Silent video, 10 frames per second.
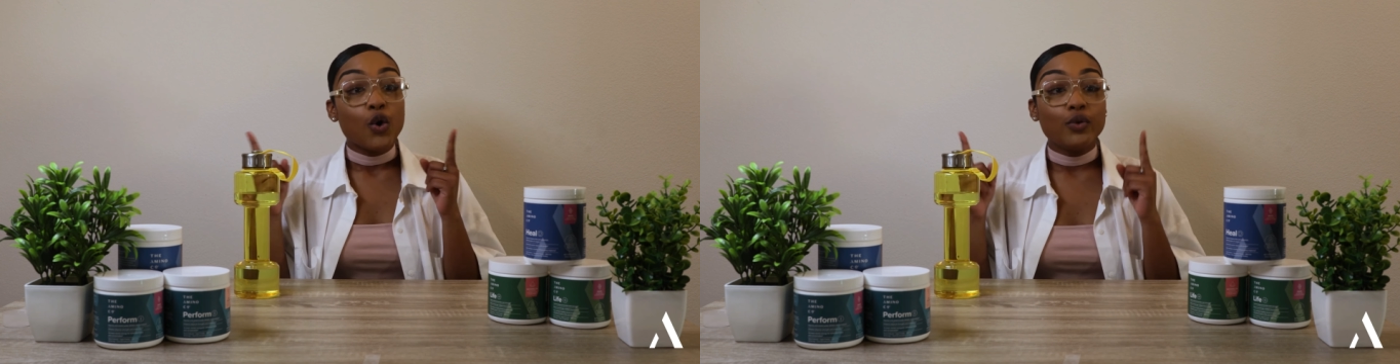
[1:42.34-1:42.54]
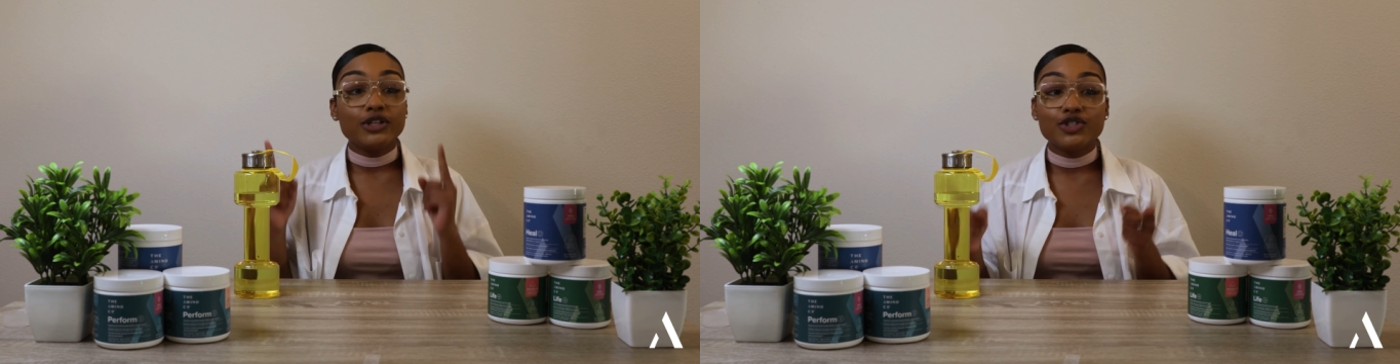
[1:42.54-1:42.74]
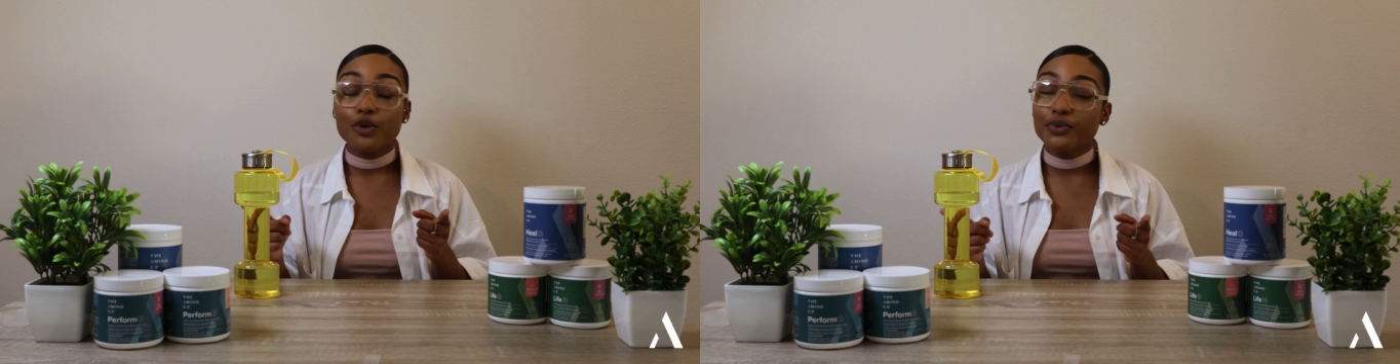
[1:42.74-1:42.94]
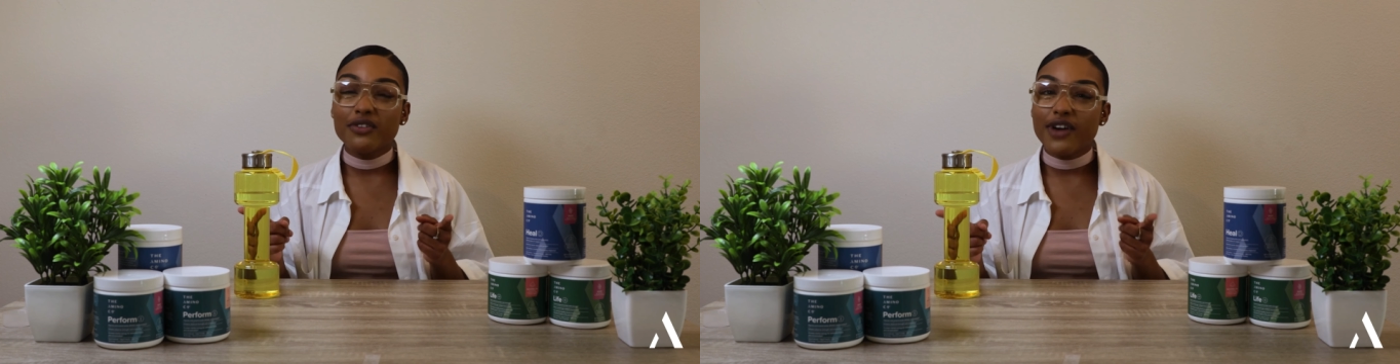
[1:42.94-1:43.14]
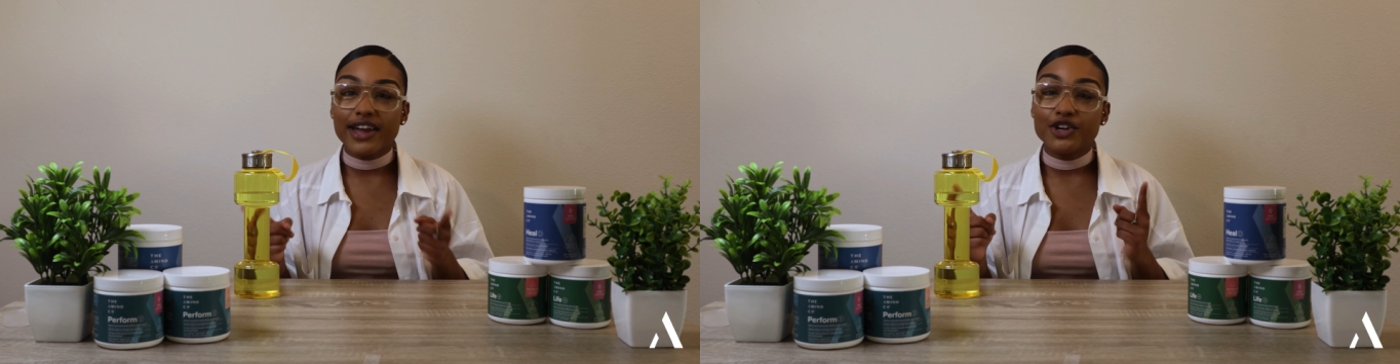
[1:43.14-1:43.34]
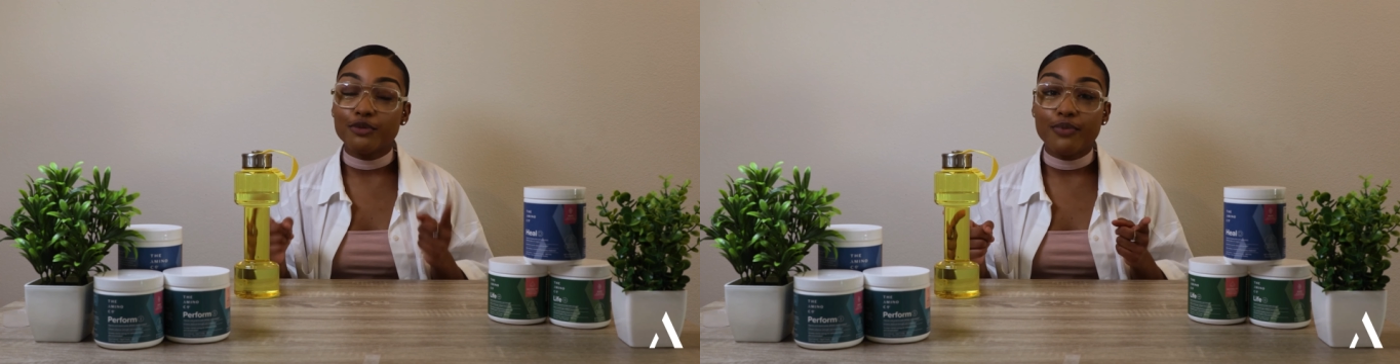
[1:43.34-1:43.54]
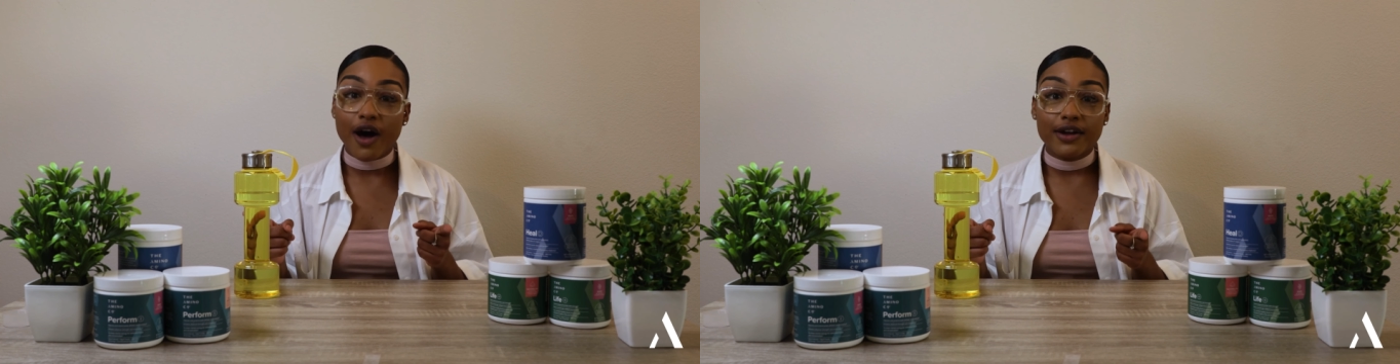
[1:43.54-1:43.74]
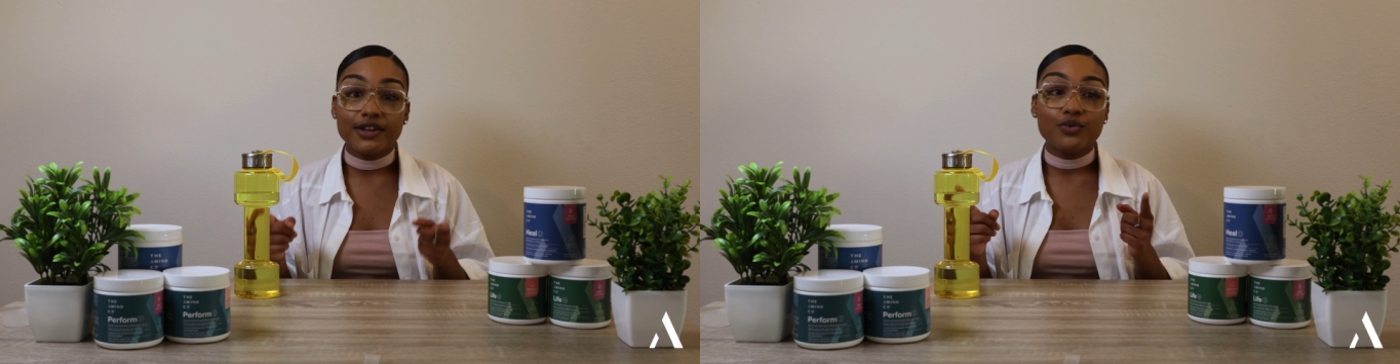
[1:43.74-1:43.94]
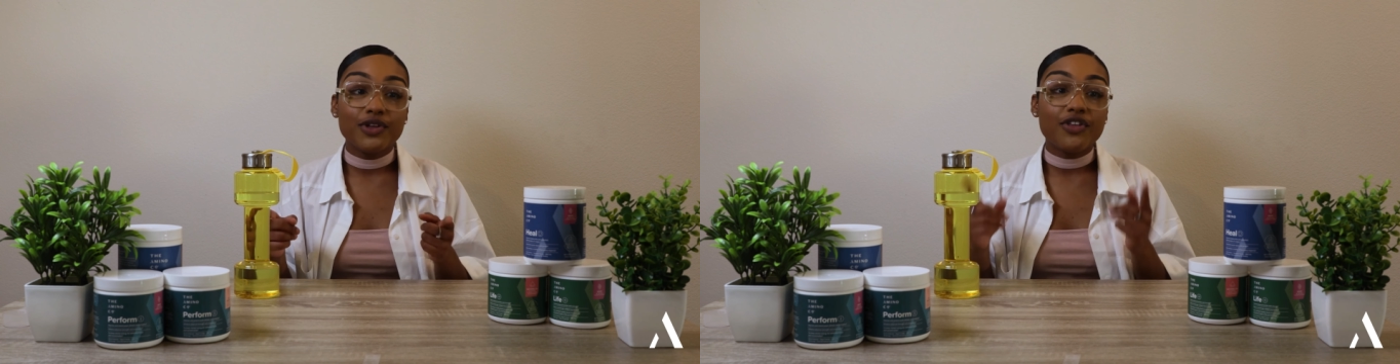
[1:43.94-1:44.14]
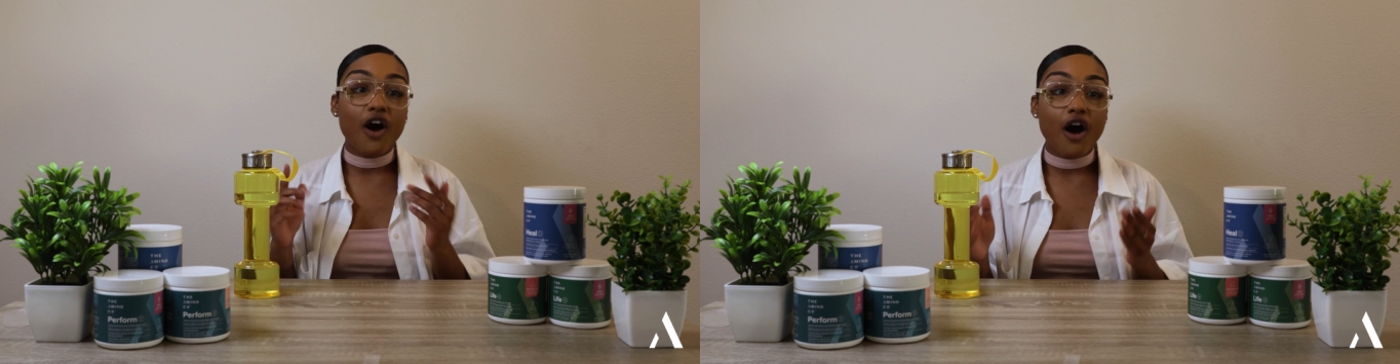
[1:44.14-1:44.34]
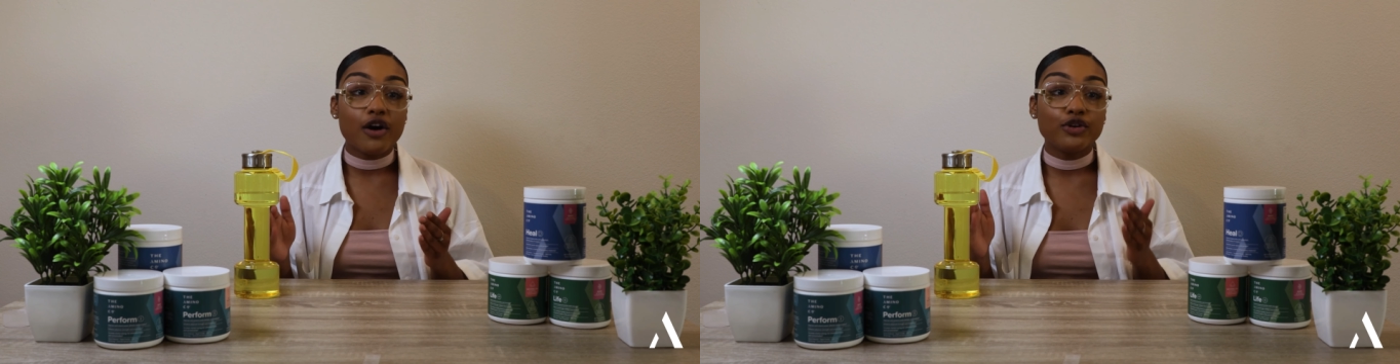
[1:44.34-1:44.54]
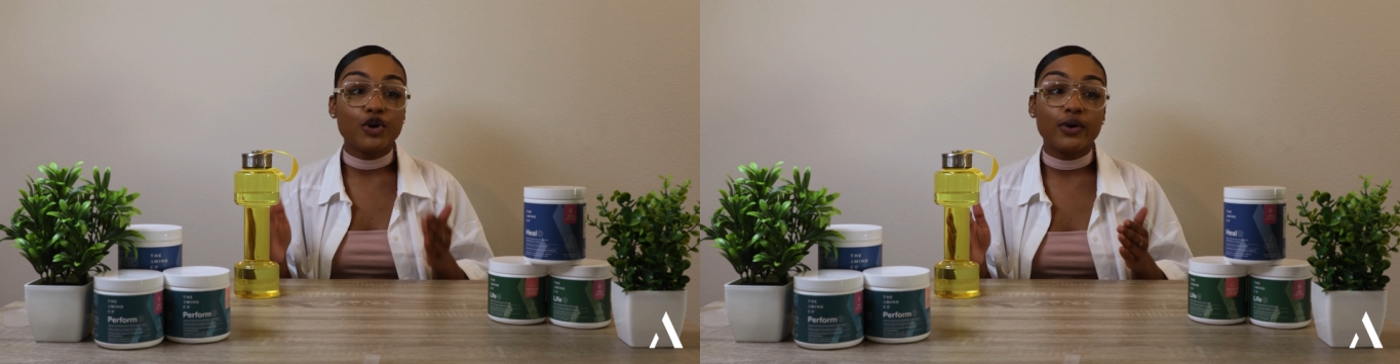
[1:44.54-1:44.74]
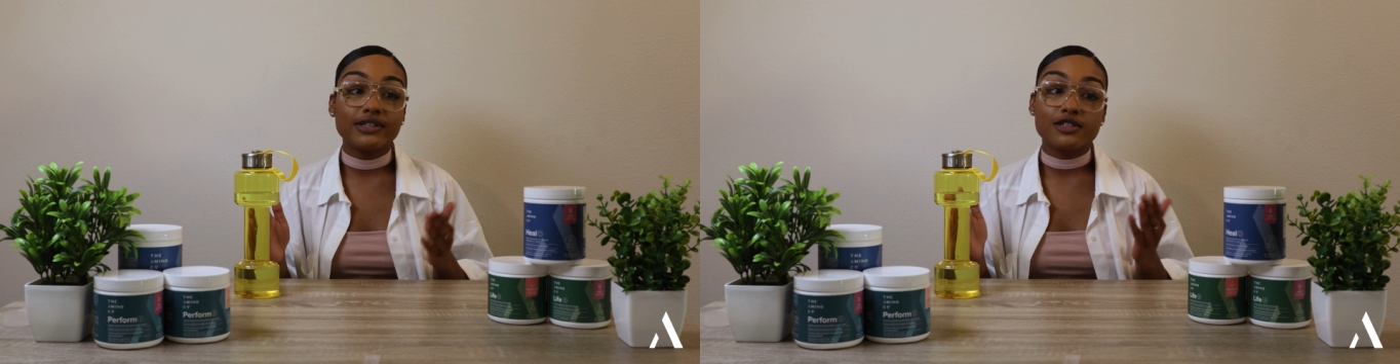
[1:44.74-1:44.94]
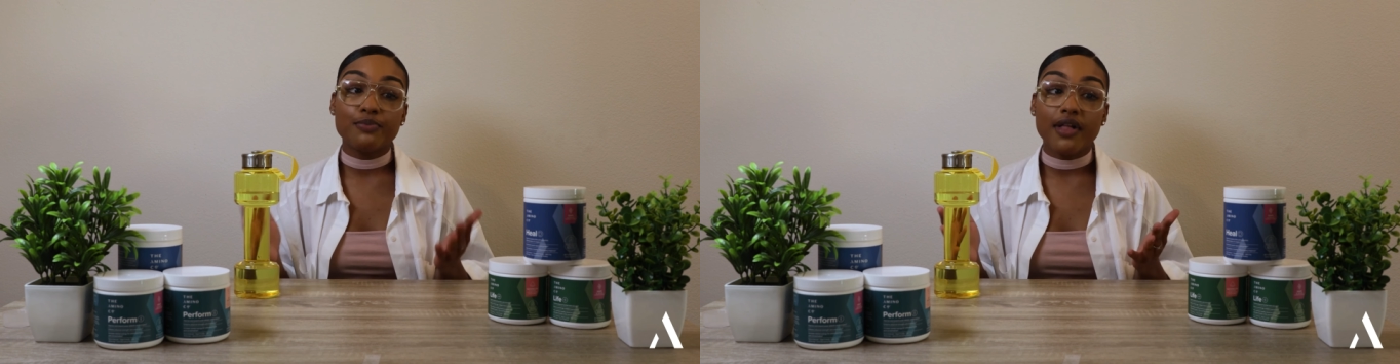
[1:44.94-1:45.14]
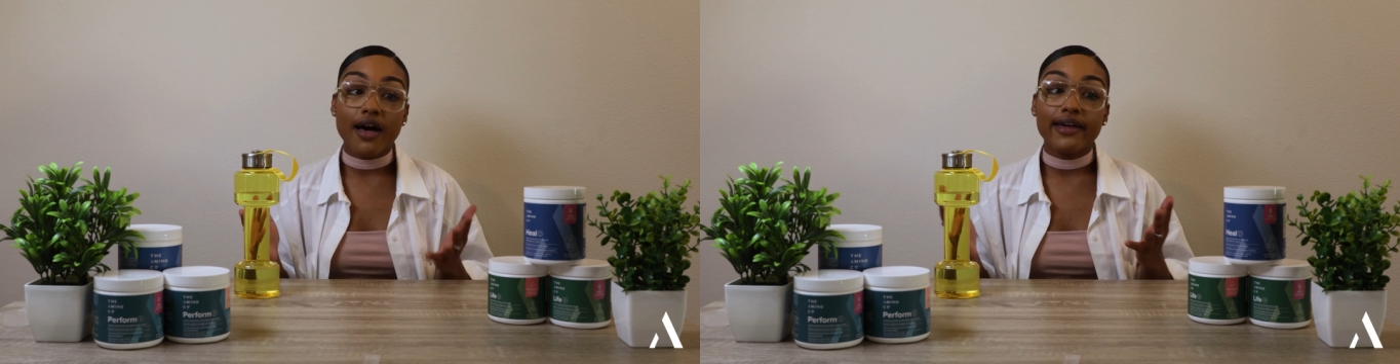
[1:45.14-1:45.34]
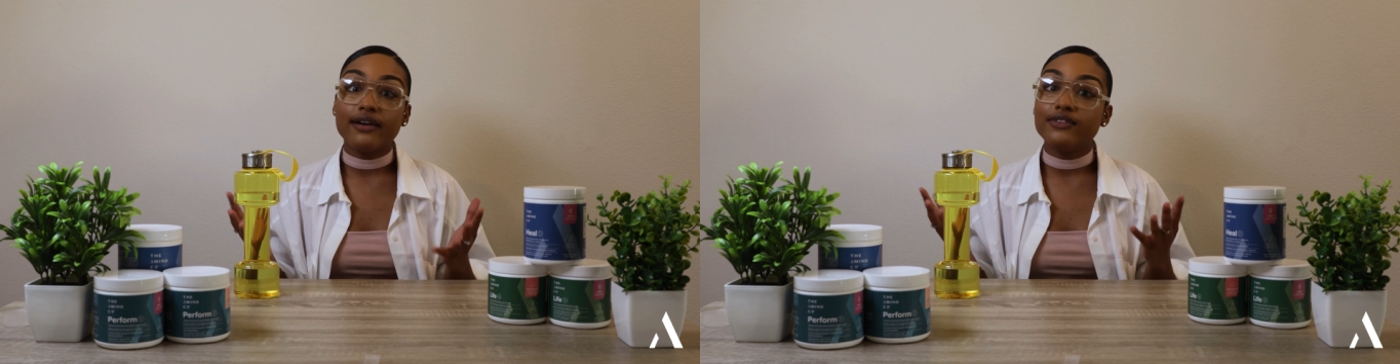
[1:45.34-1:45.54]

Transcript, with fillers: When you don't provide your body with ongoing supply